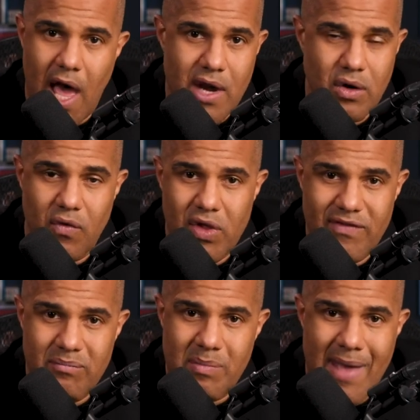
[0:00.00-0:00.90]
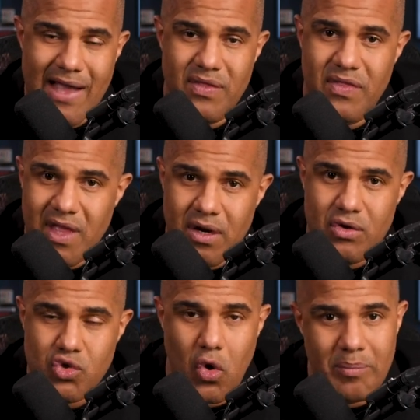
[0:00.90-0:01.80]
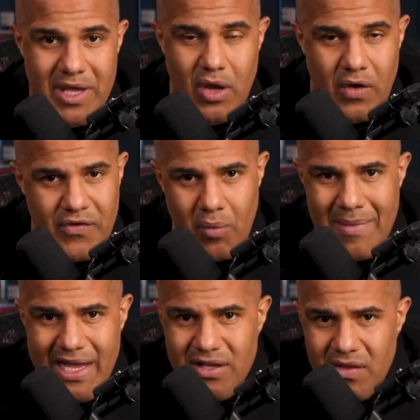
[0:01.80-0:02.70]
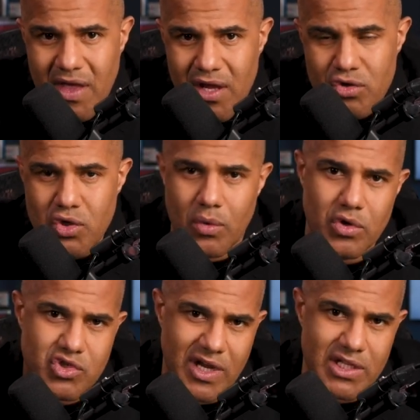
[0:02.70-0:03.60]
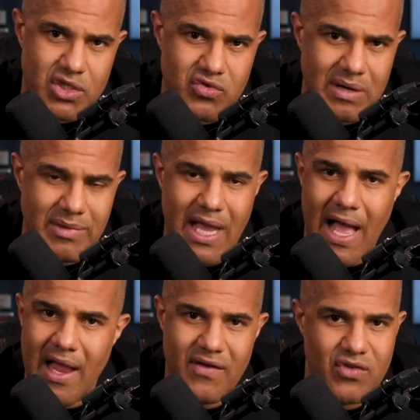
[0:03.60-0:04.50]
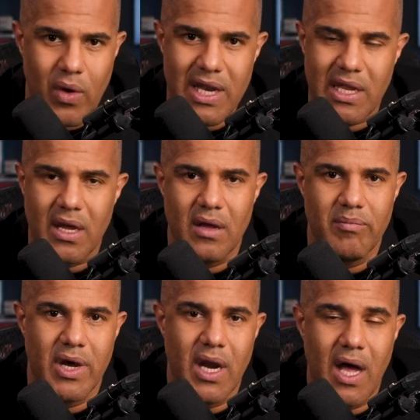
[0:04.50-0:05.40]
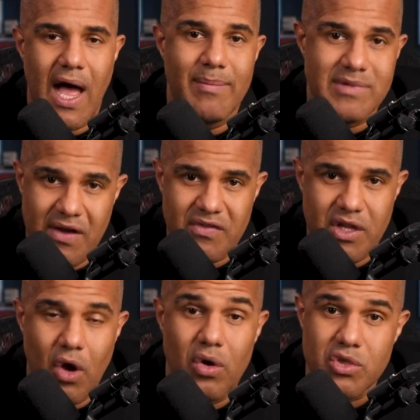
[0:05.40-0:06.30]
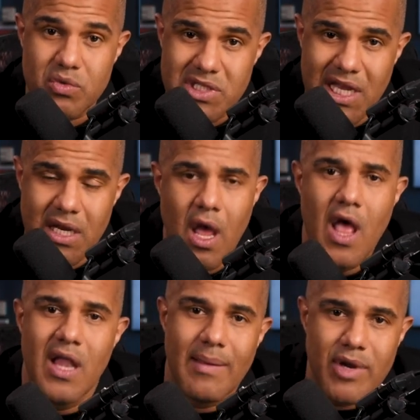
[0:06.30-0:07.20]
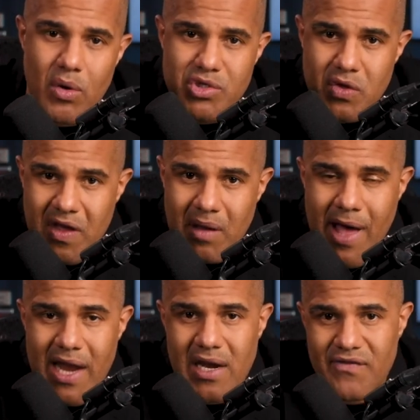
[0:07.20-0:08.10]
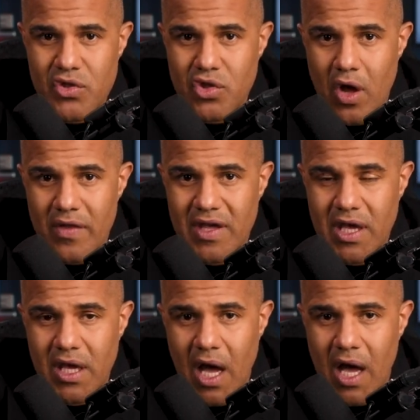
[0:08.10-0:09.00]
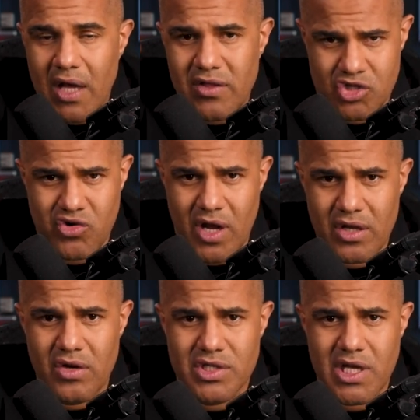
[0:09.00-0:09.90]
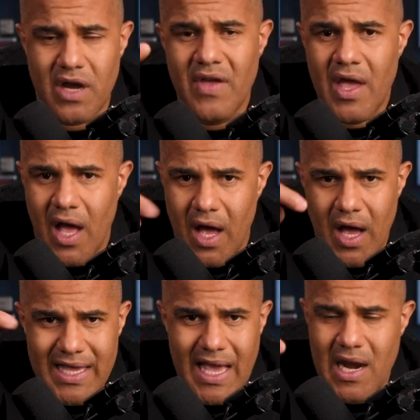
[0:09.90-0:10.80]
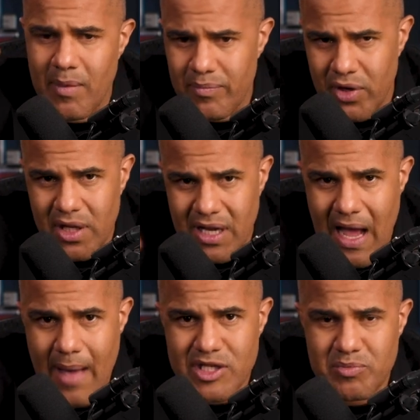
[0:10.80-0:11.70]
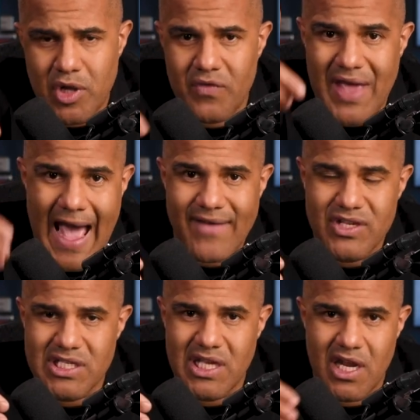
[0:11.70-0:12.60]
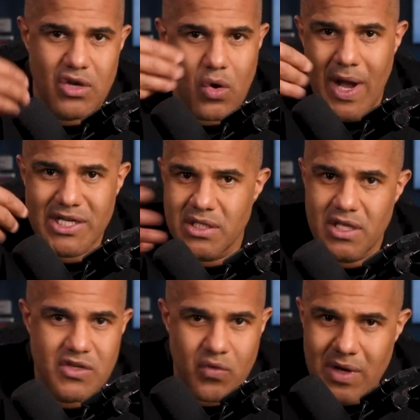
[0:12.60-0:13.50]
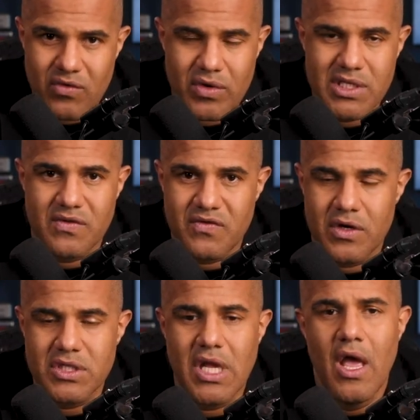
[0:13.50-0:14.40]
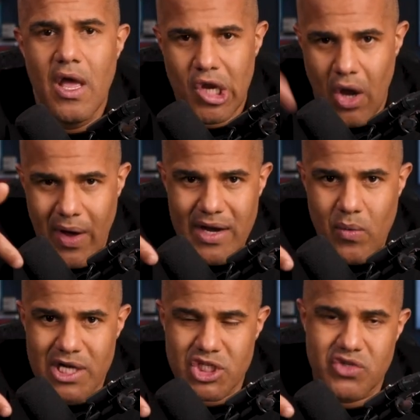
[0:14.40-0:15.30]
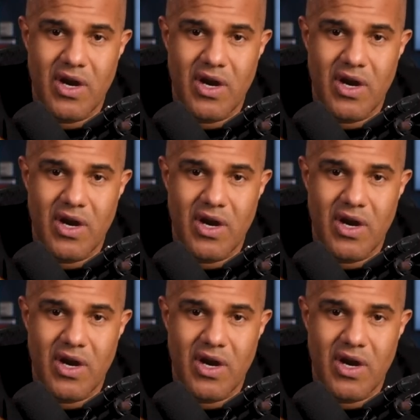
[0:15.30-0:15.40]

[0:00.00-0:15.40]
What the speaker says: I don't know if we'll even be back in theaters or if it'll make it to theaters or it'll go straight to streaming. I have no idea, but I'm definitely going to see it. Let me know what you think about it. If you saw the trailer yourself, again, I'll put it in the comments below. If you haven't seen it and you're watching this for whatever reason first, go ahead and watch the